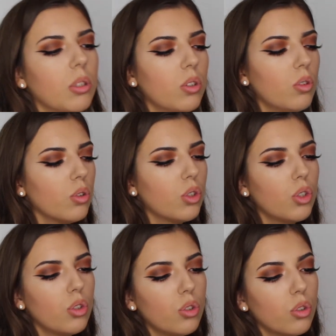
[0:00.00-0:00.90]
I'm not
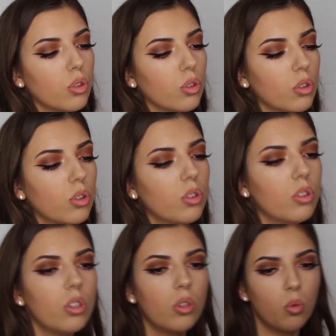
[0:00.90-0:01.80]
sure
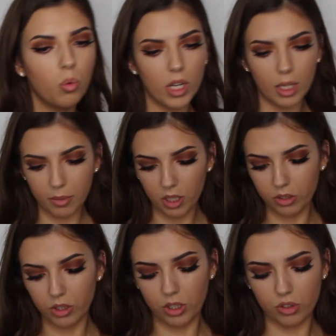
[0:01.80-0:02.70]
what lip colour
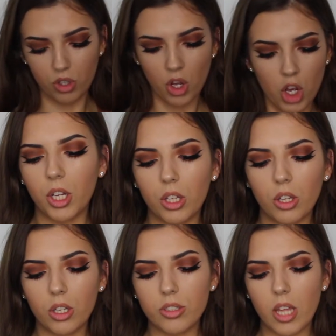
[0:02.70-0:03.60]
to use. I'm going to
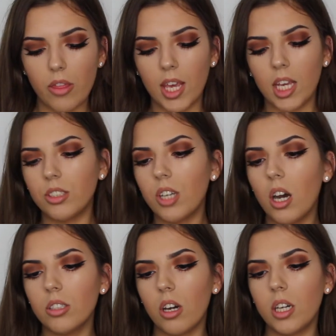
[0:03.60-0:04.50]
use the
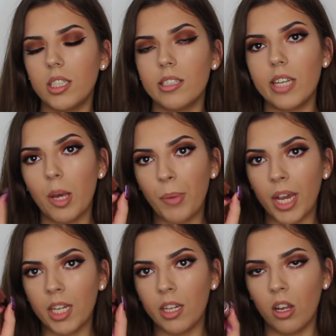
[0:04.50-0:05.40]
Tarte Tarteist Lip
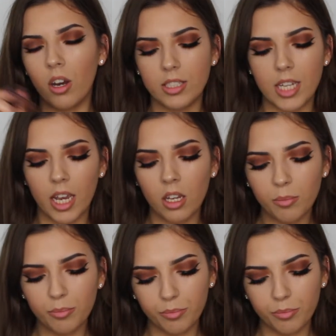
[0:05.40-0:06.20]
Paint in Latte.